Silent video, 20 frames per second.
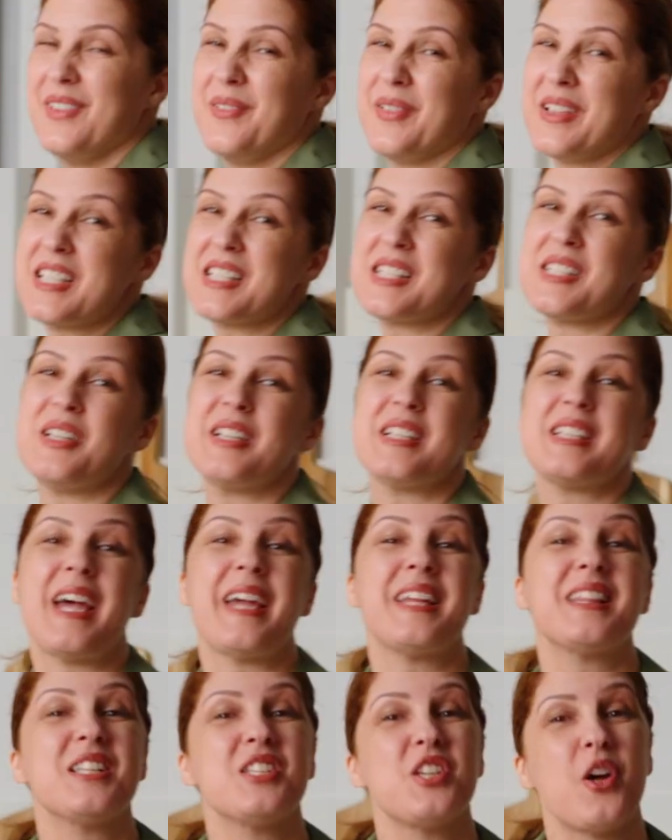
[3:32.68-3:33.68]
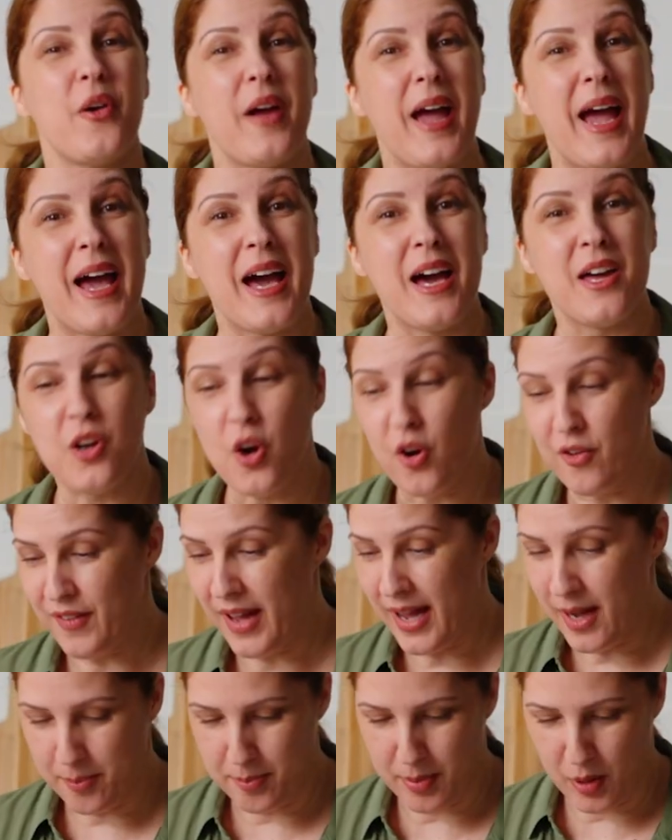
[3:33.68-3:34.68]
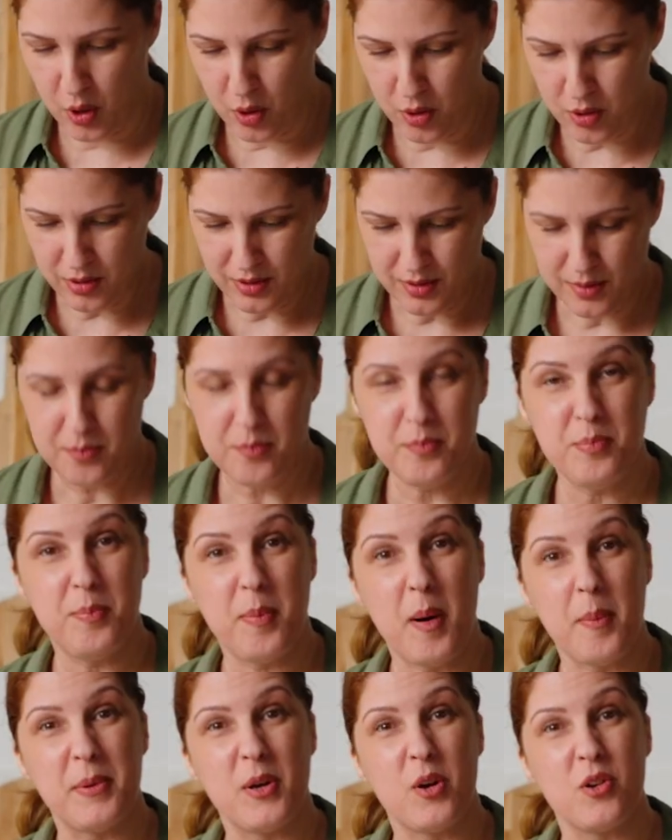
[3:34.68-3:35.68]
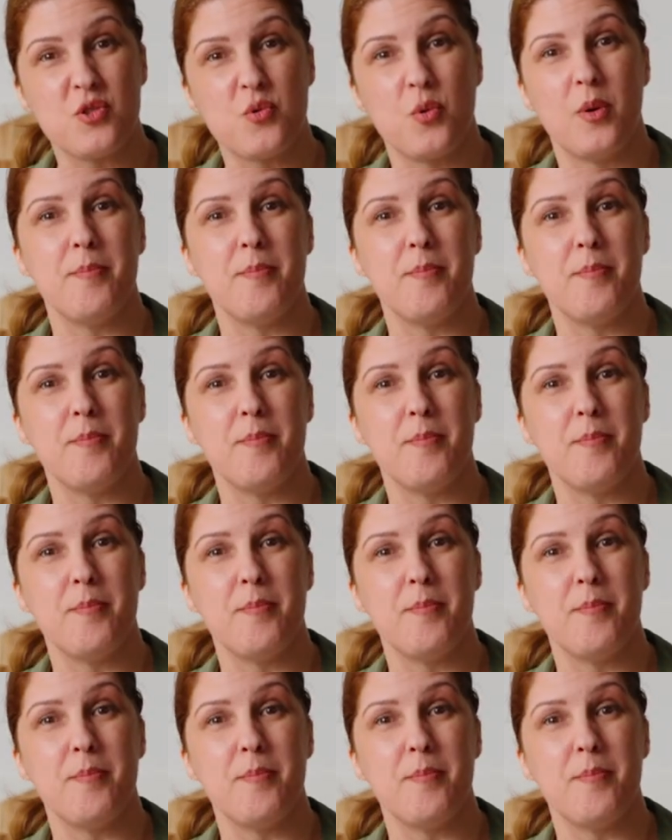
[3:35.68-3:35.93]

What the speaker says: We're just going to take the dough out of our bowl, pop it onto